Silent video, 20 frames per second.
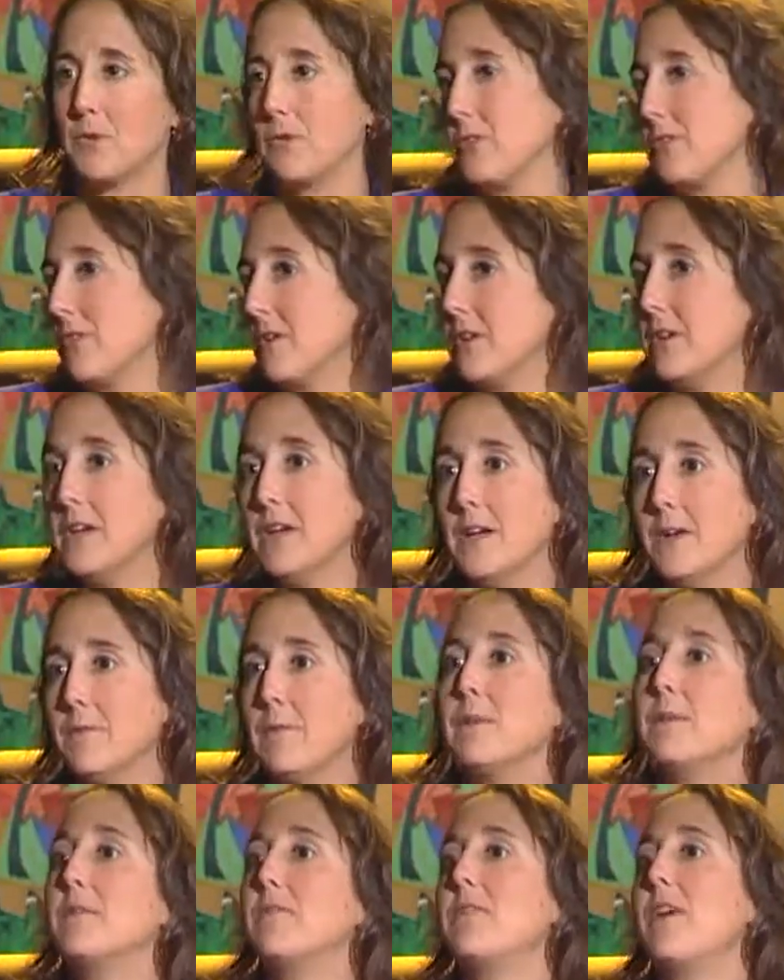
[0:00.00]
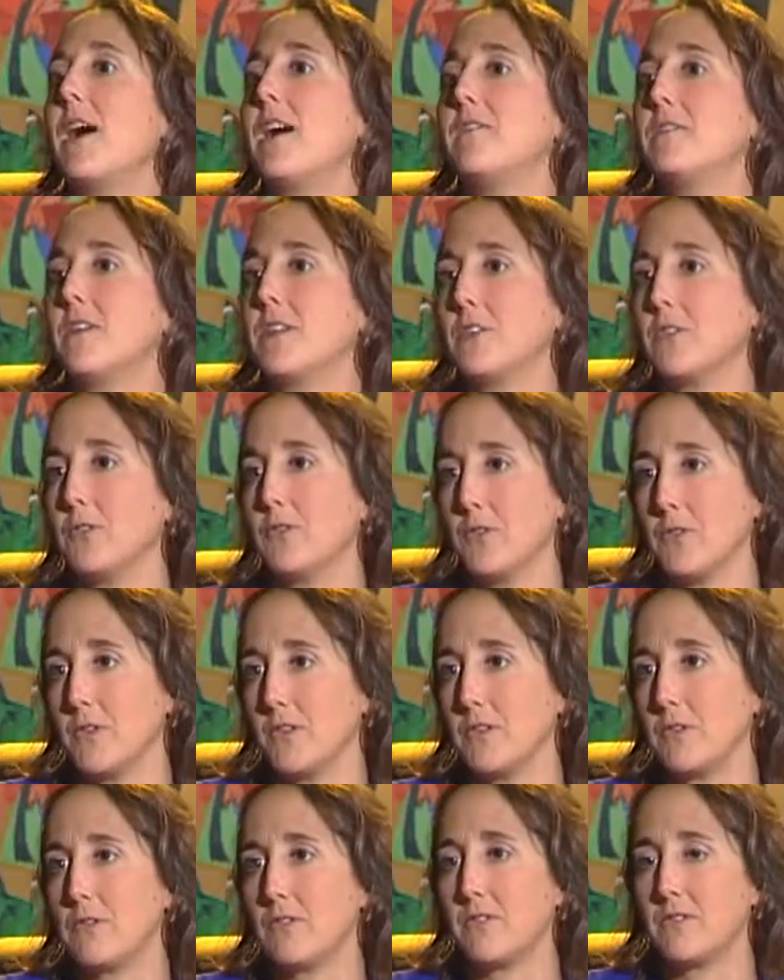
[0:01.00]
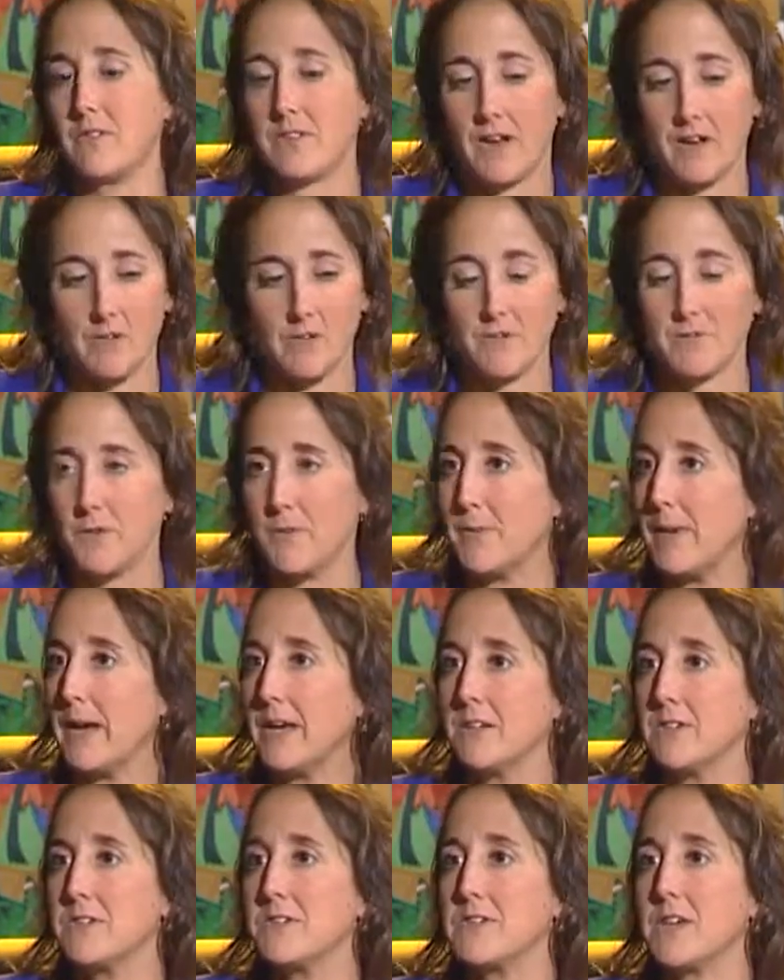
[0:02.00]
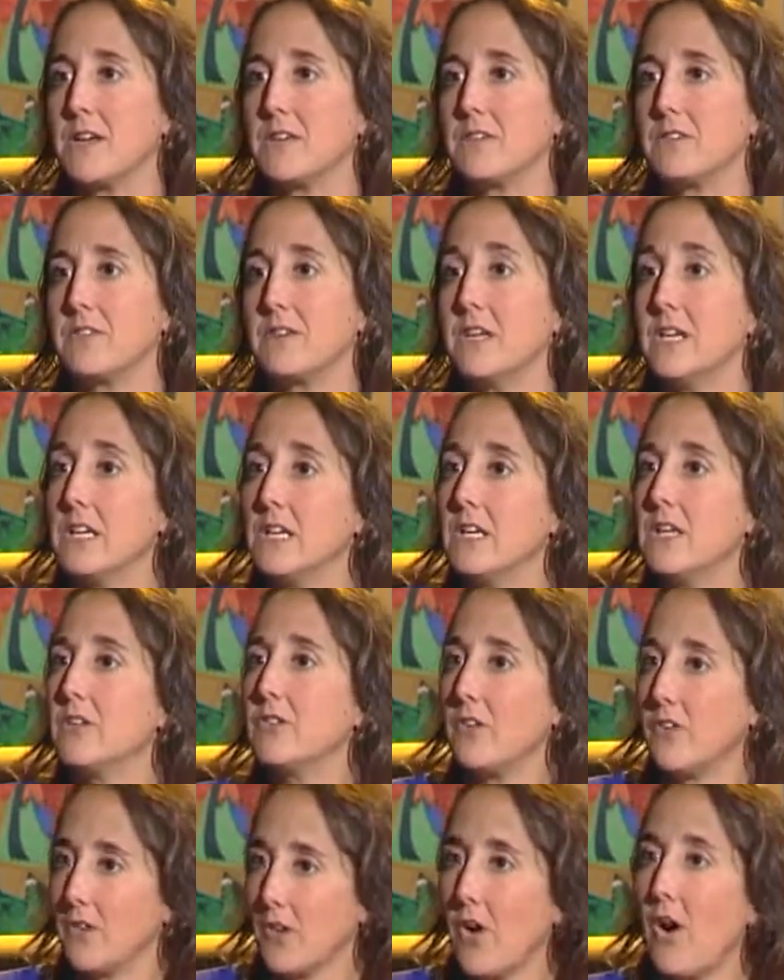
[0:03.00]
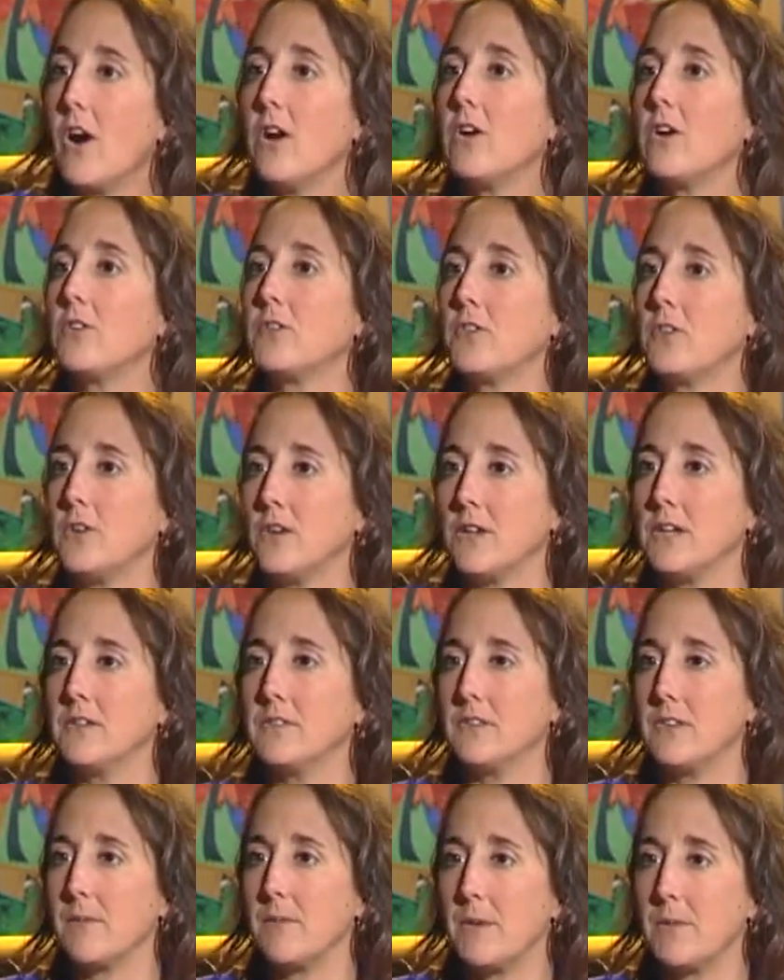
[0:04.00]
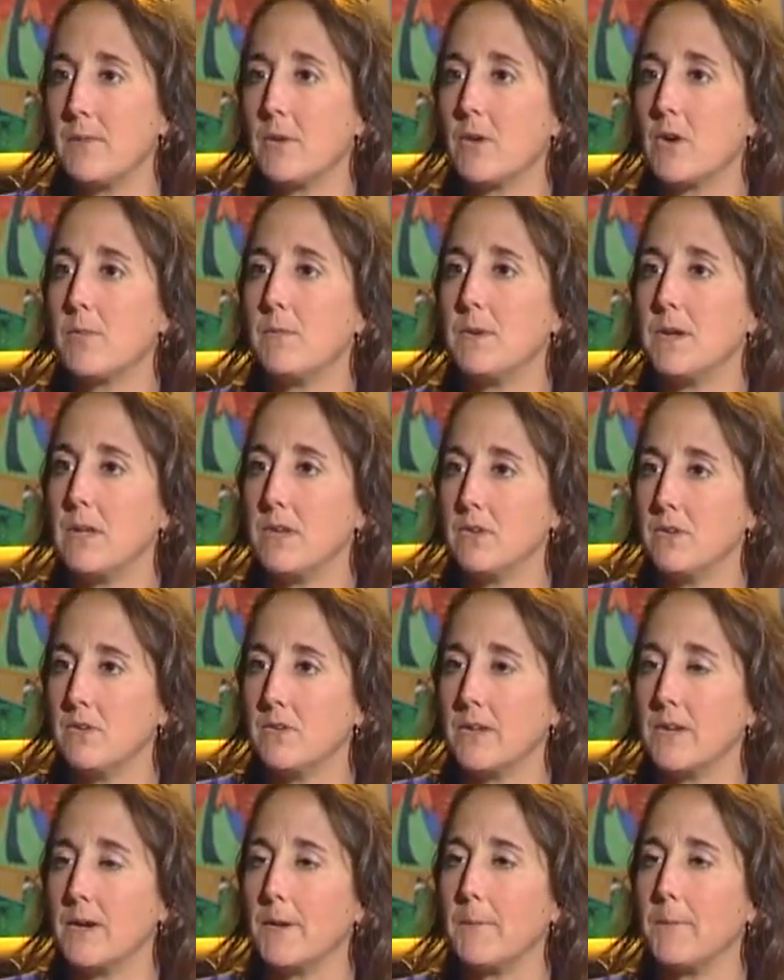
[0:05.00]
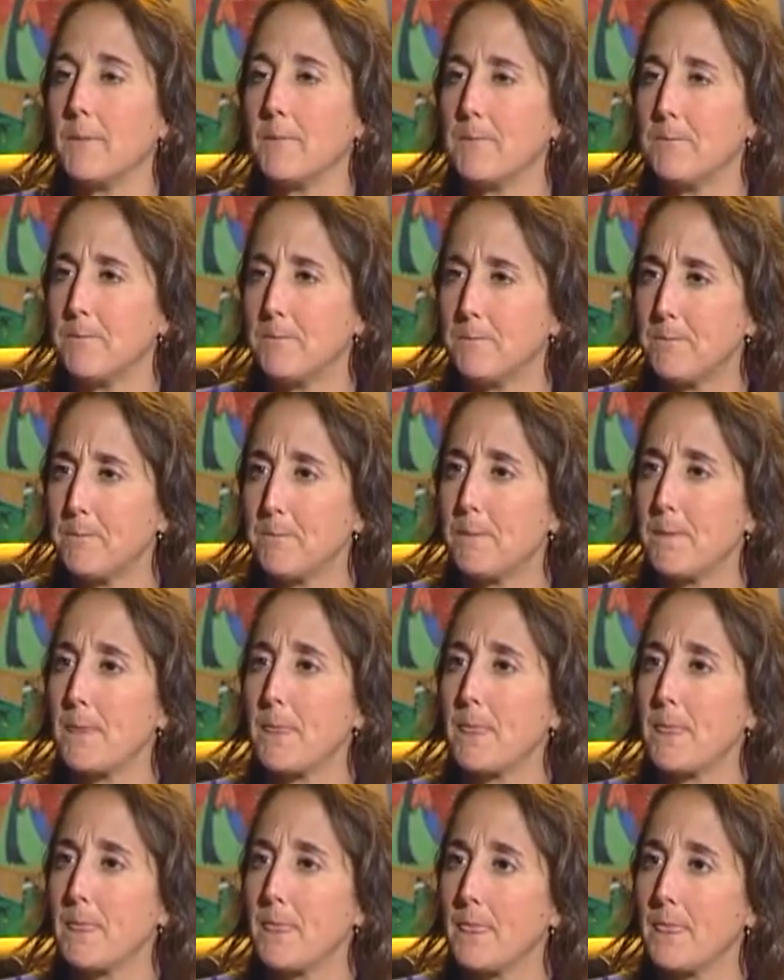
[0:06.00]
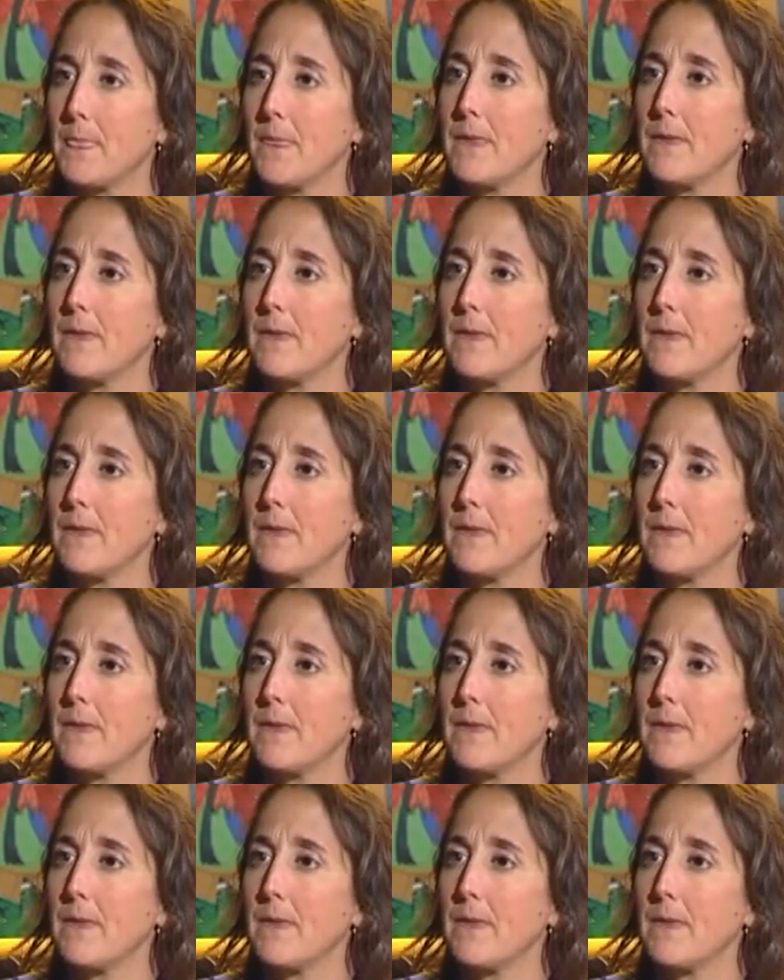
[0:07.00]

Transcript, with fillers: opposed to maybe $5 for this styrofoam ice chest. So there are alternatives okay, that people so could be uh, uh, using. That's something I'd like